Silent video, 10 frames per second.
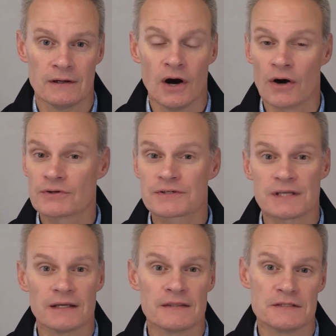
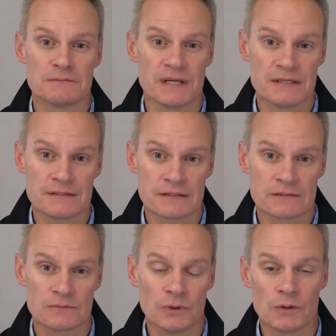Understanding these basics
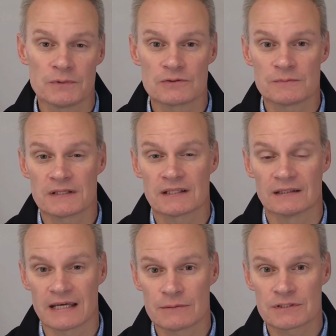will help you speak the
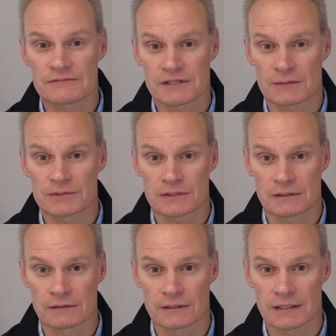language of
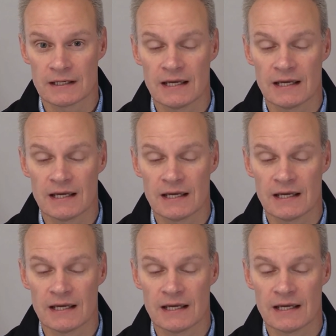cybersecurity